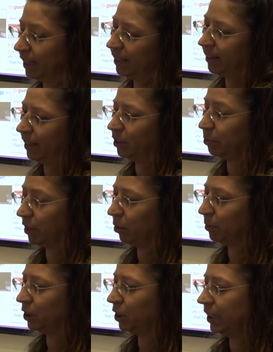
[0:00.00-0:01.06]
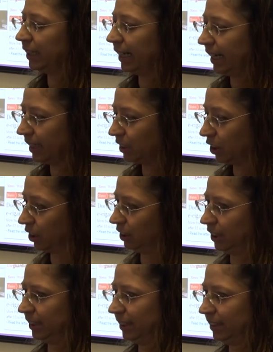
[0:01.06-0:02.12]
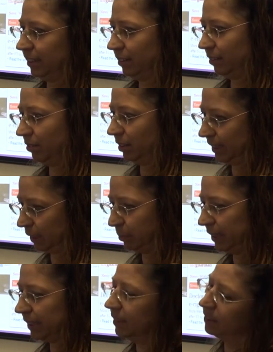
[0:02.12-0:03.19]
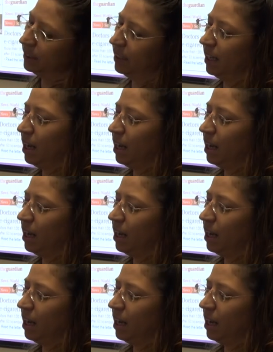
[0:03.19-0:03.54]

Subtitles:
there could be an opportunity here, don't just dismiss it.